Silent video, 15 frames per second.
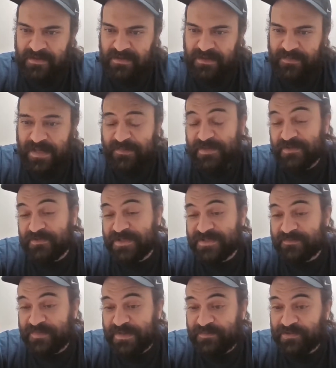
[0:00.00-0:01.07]
Maybe the
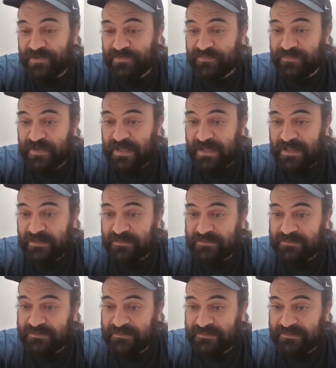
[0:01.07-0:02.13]
reason people don't
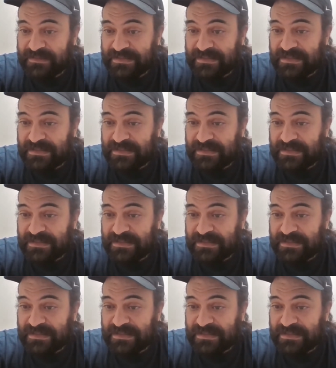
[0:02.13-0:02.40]
hit the